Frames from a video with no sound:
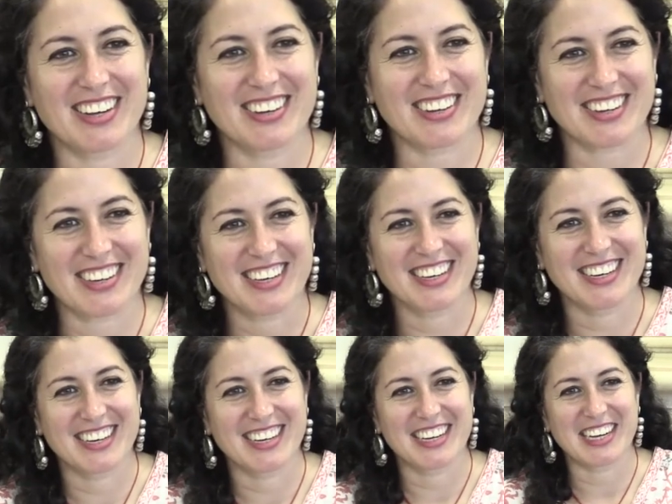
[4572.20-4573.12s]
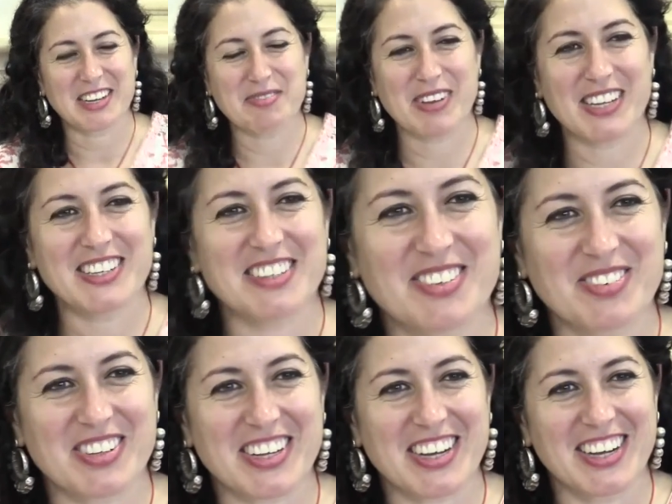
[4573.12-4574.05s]
color, I painted
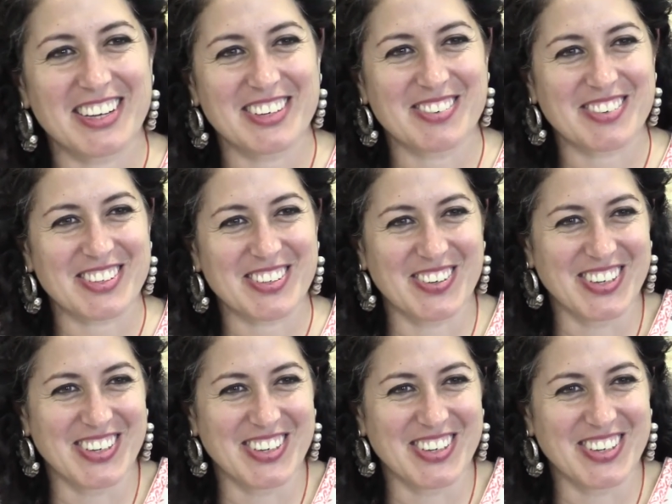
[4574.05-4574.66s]
with color for the